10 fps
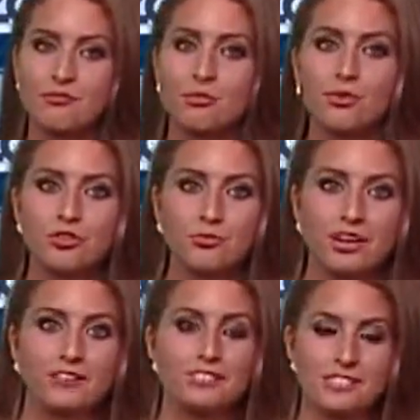more in the
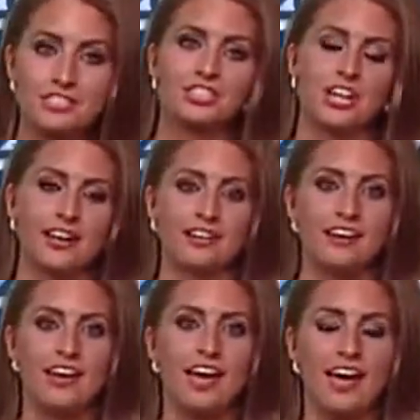way of sunshine
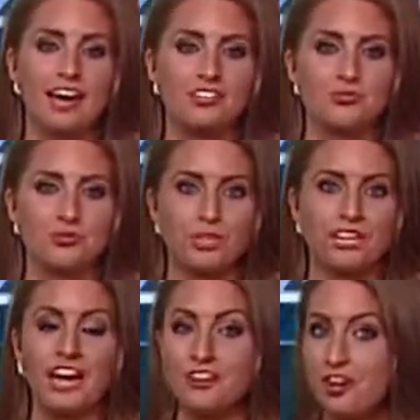as
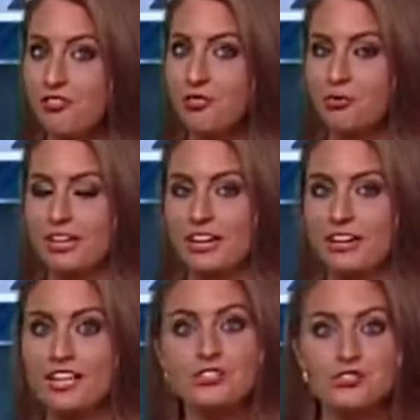we end off the
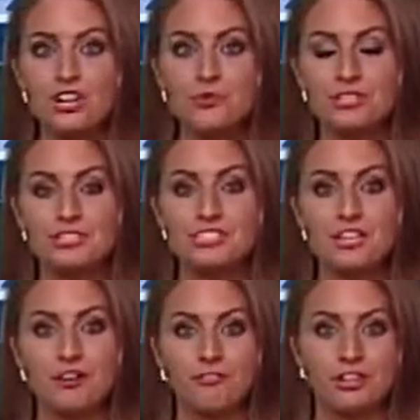weekend. Yesterday, we did
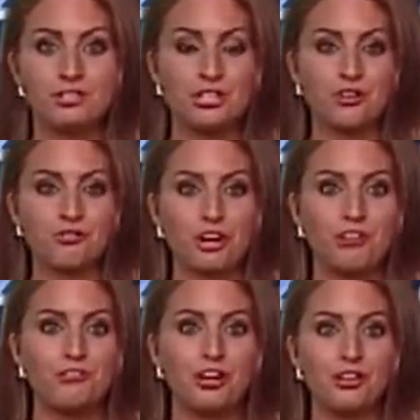see our fair share of
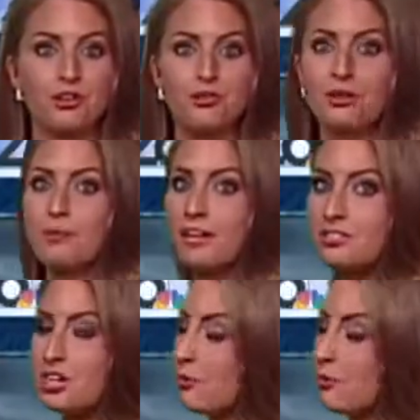rainfall, though. Green Bay saw